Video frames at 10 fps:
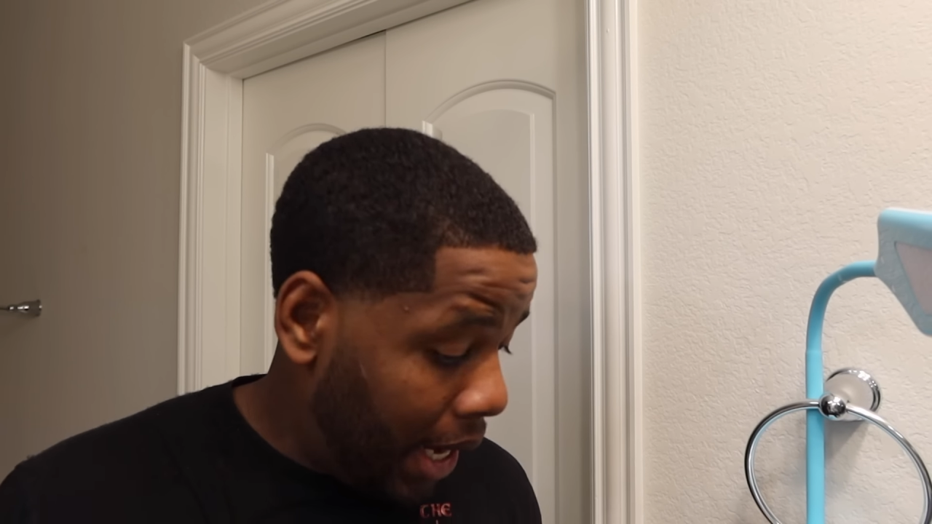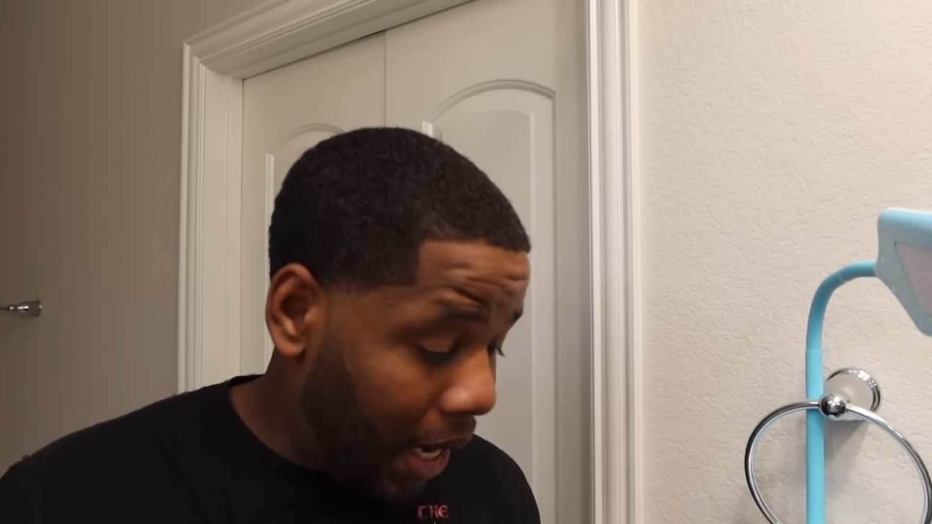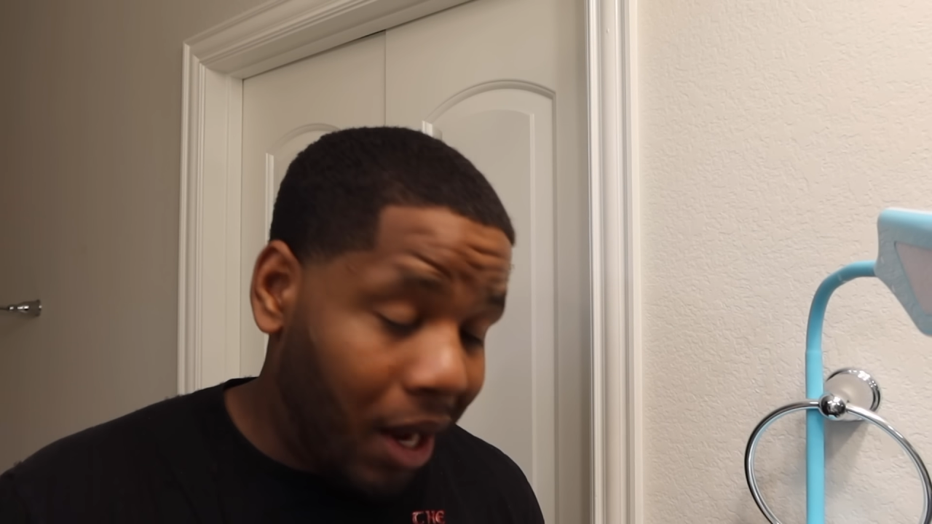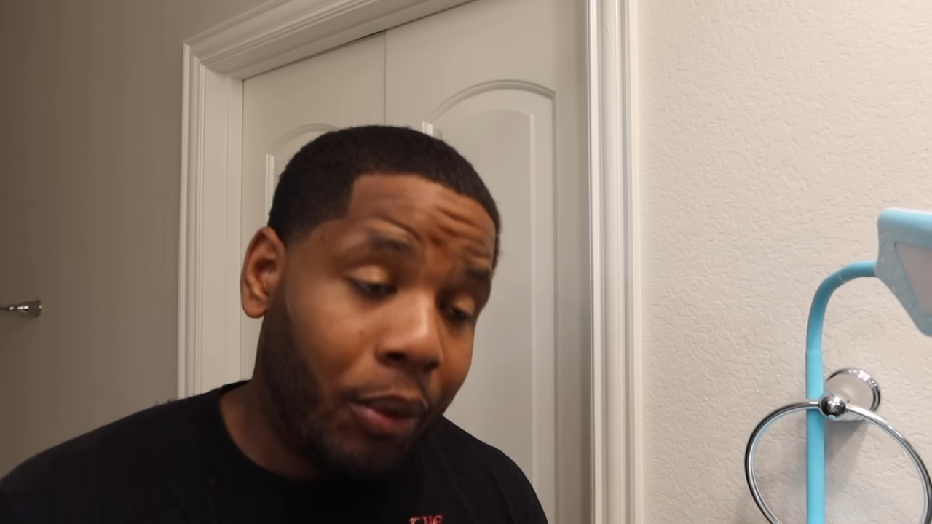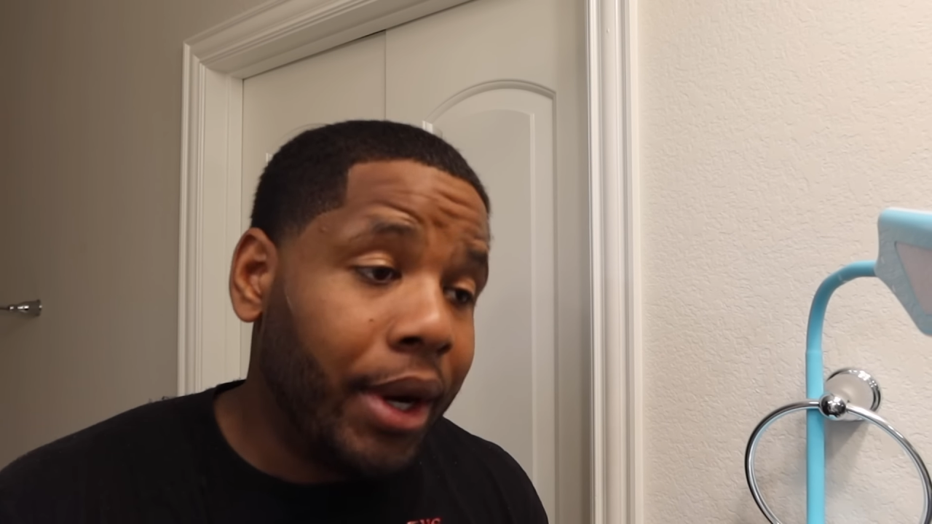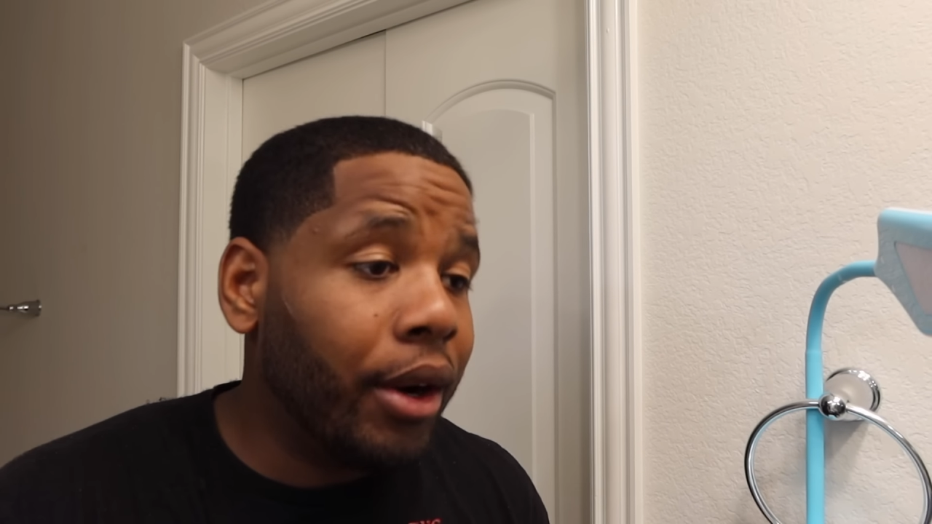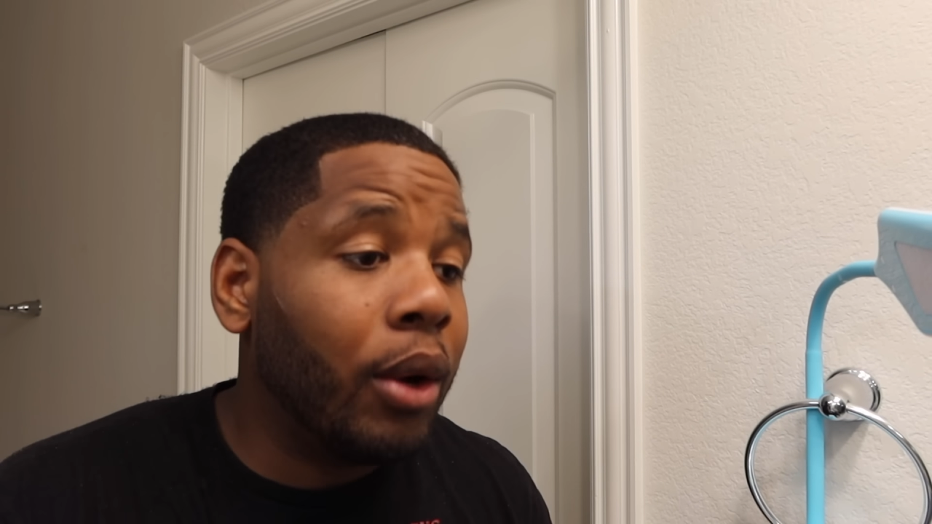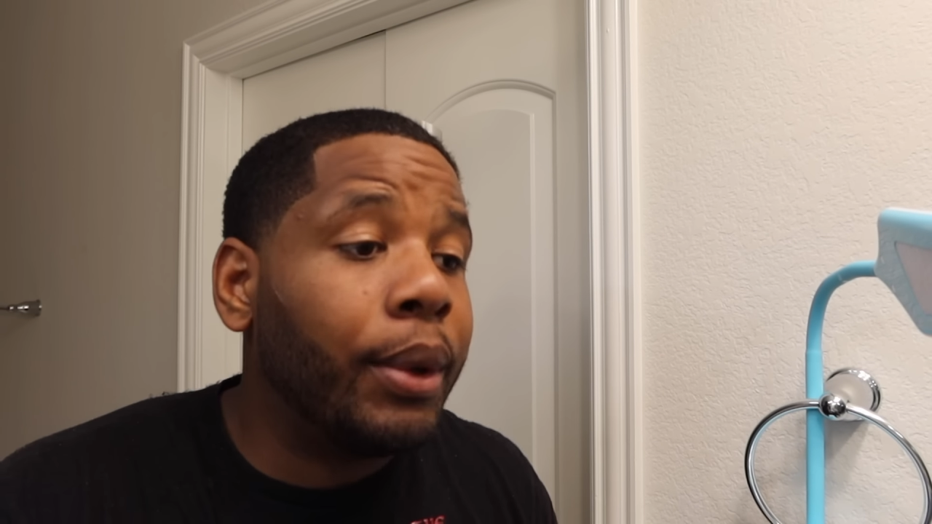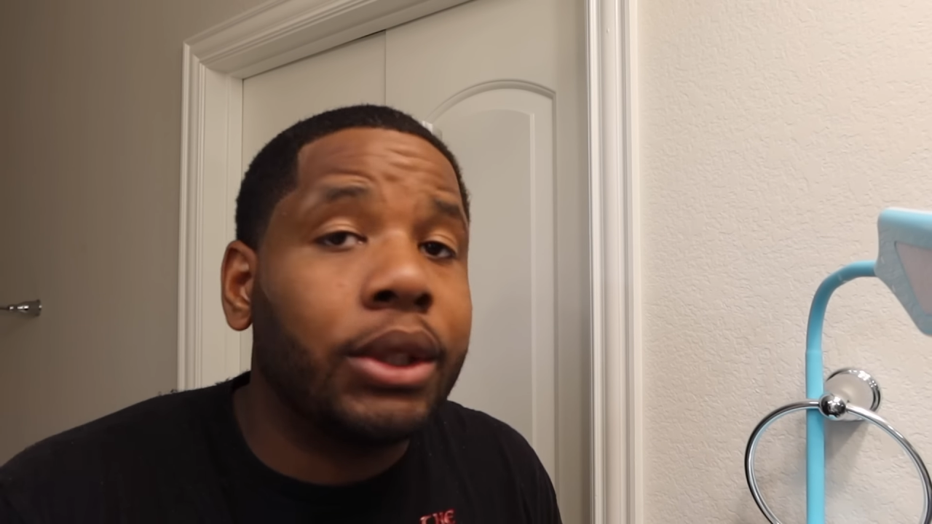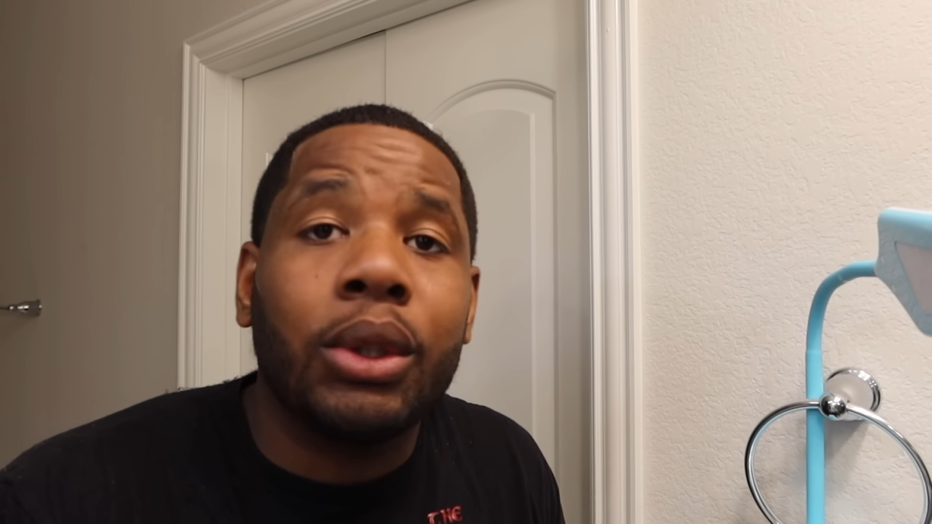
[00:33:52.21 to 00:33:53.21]
I really don't know
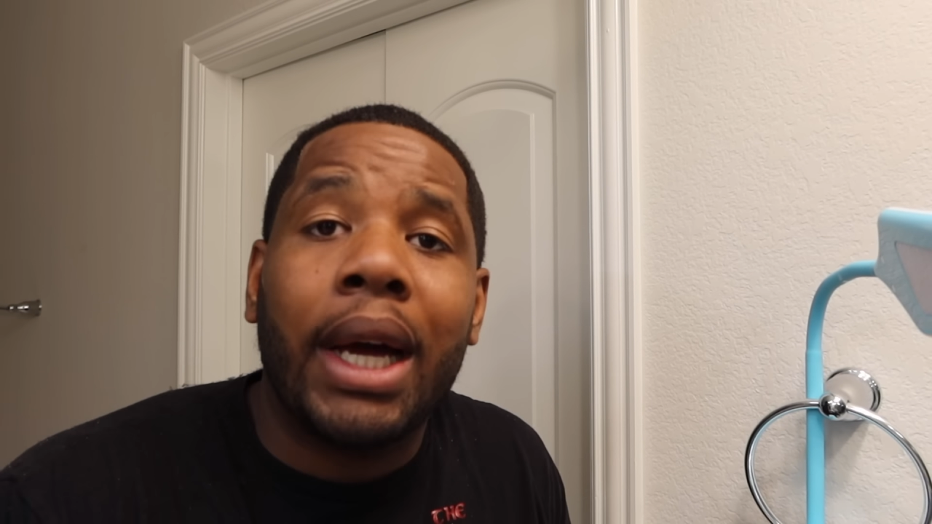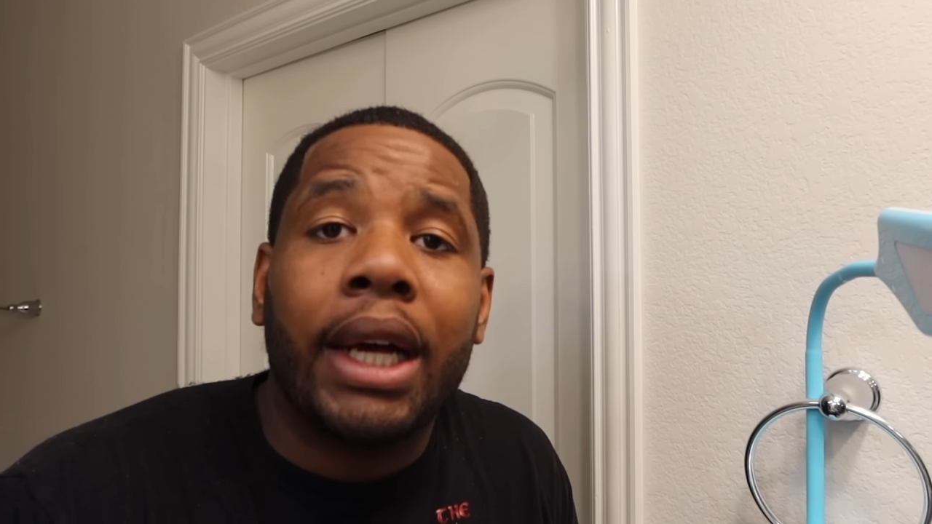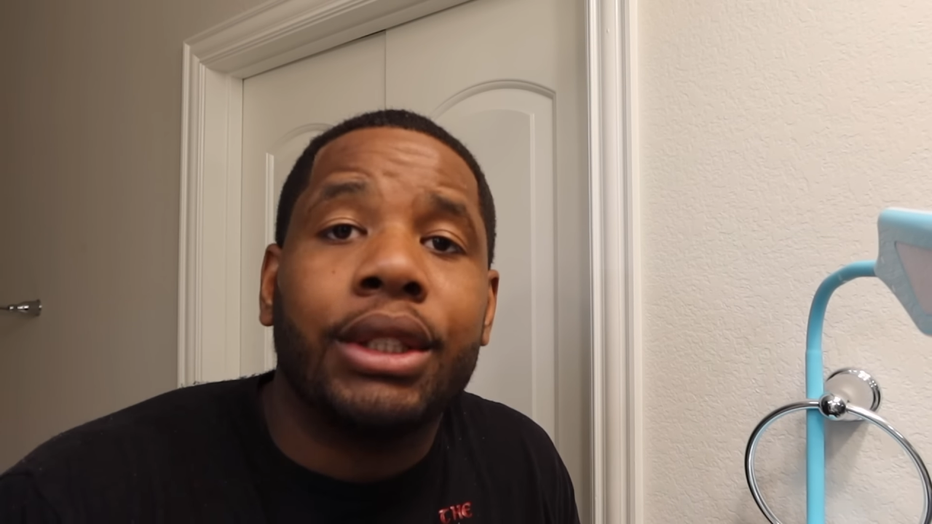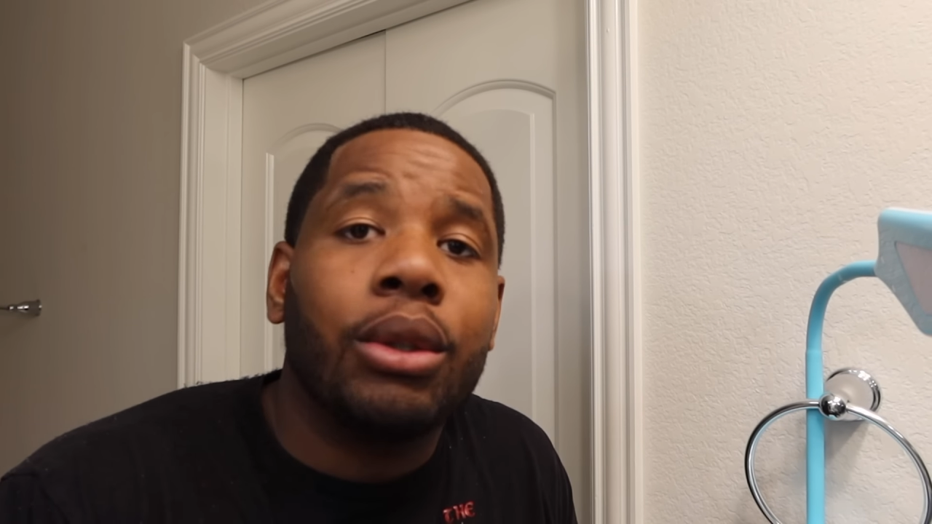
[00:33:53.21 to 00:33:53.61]
what you guys